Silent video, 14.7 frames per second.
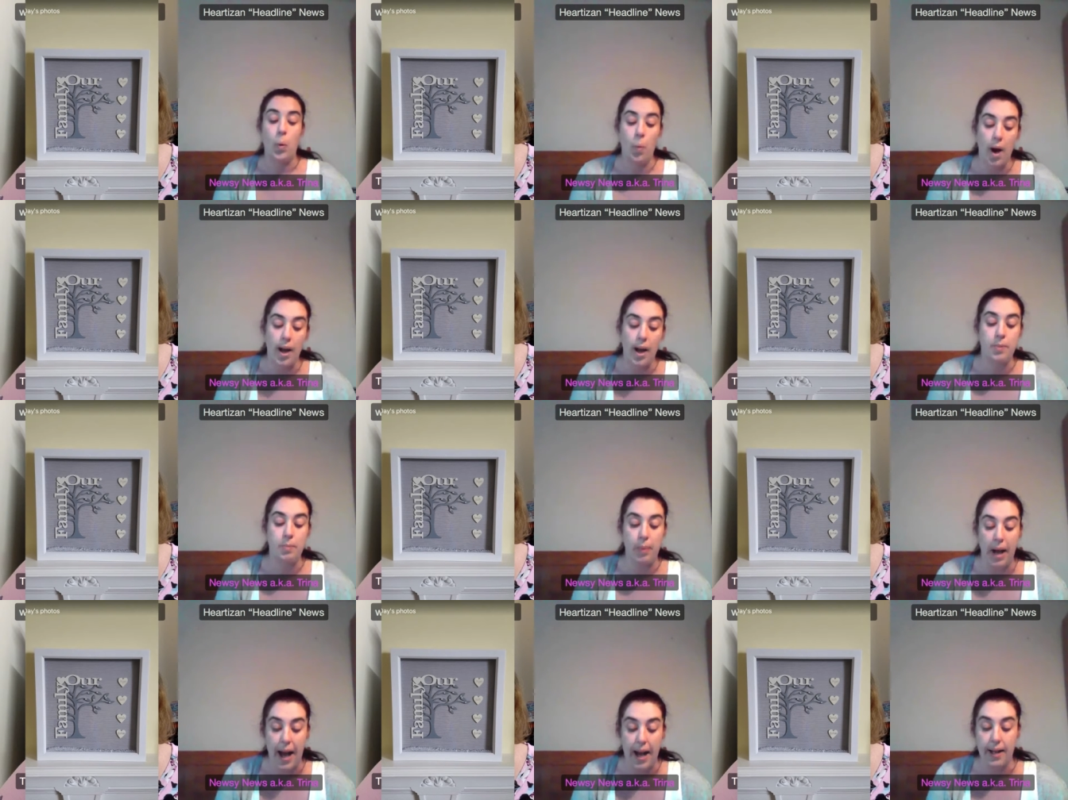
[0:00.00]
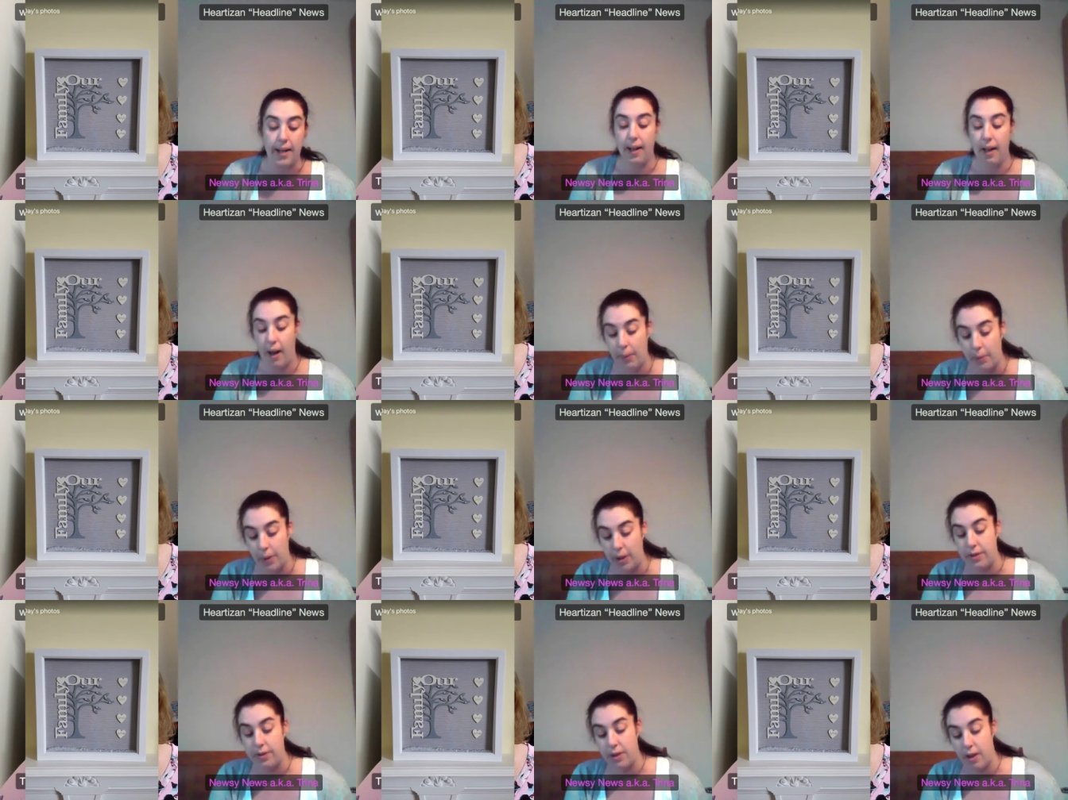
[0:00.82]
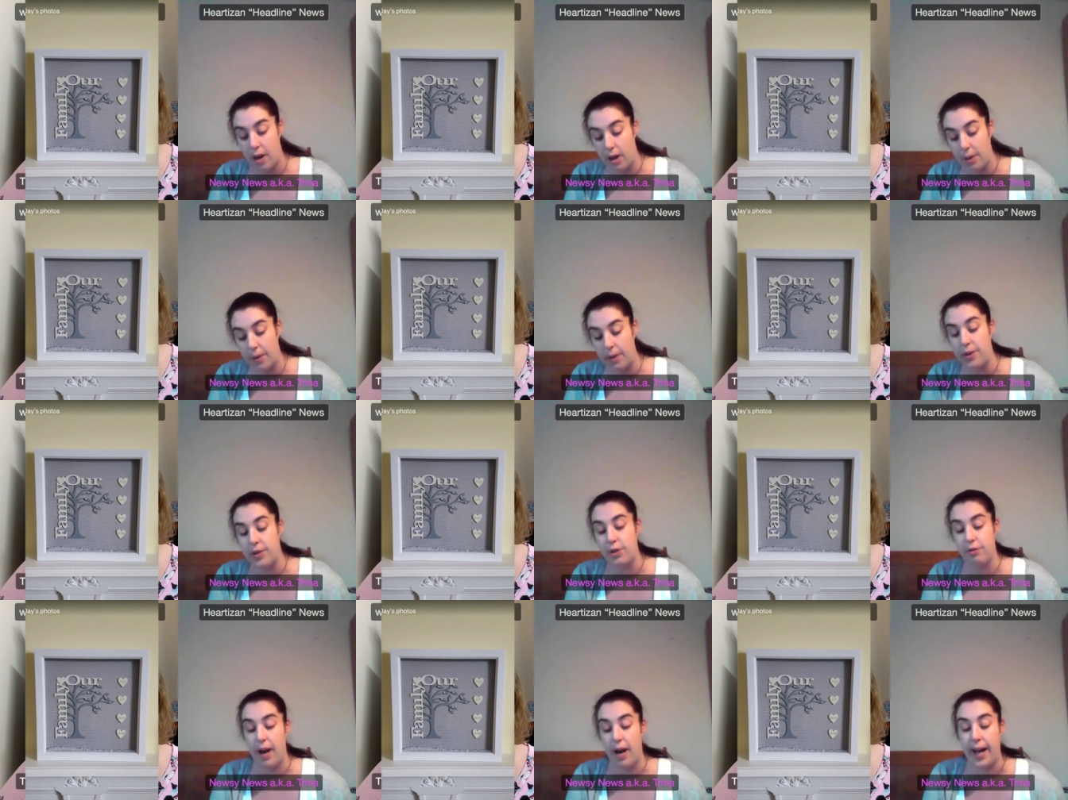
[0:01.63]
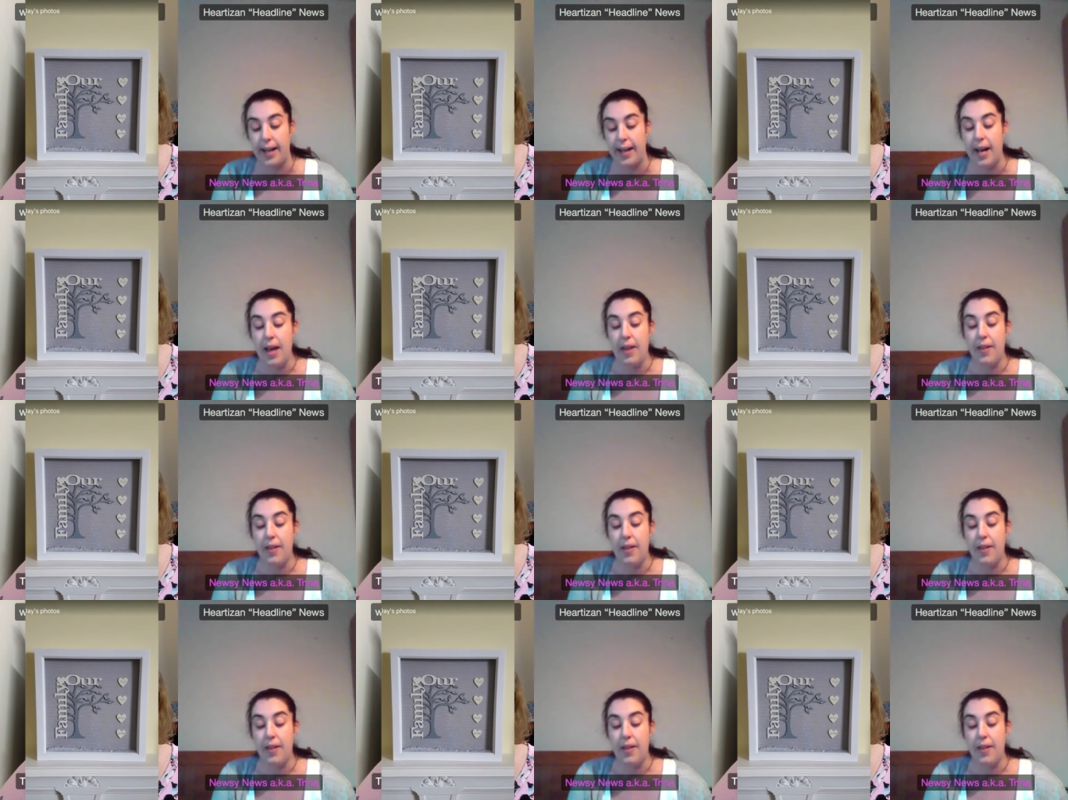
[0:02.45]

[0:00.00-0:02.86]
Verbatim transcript: White, black, light wood, dark wood, grey.